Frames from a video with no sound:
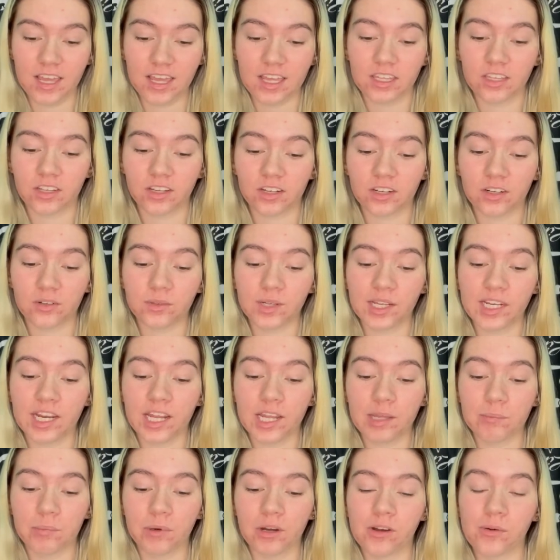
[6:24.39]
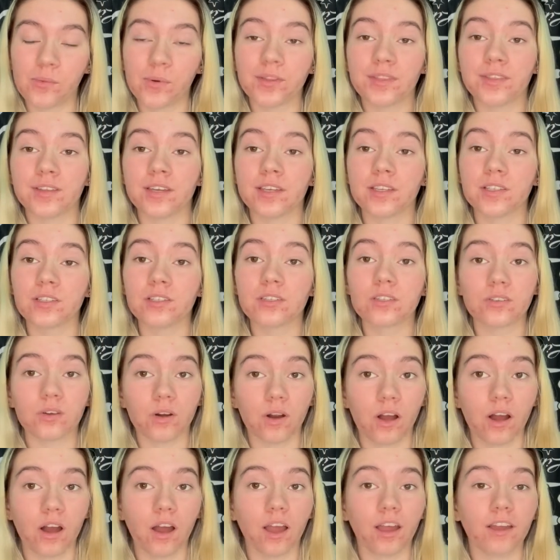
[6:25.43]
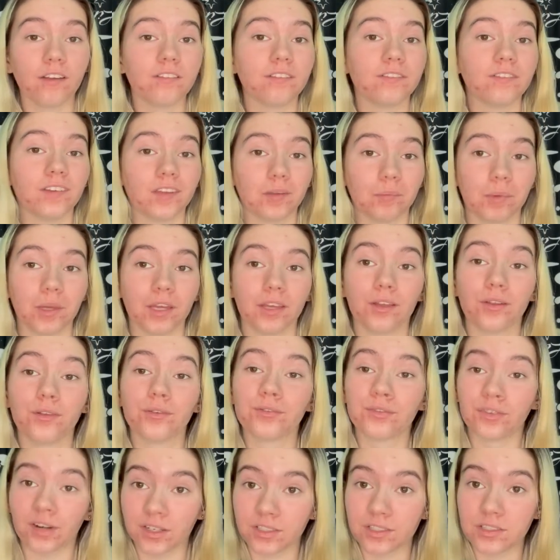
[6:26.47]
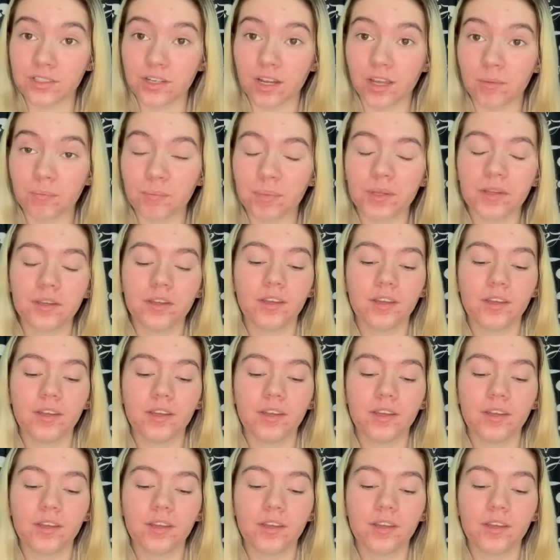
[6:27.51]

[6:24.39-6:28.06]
you're going to read a book with a strong female friendship.